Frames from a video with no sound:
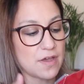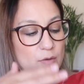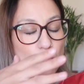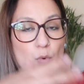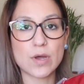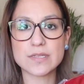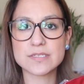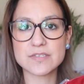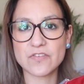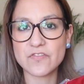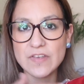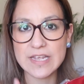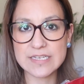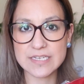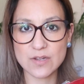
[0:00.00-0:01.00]
and one's a
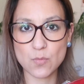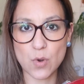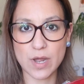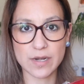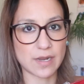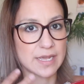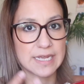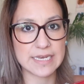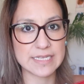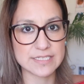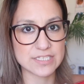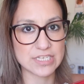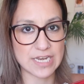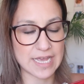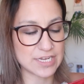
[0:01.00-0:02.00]
feeding one, like an
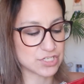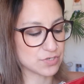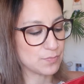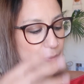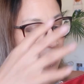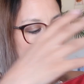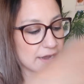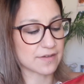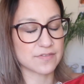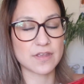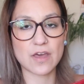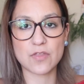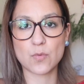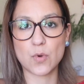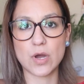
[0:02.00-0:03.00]
insulation bag, and
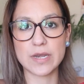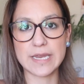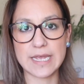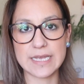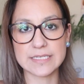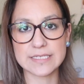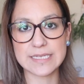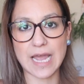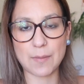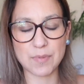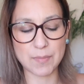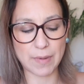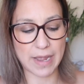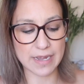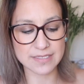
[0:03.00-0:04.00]
the other one is
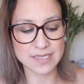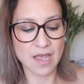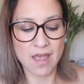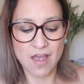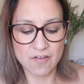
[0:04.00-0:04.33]
nappy bags.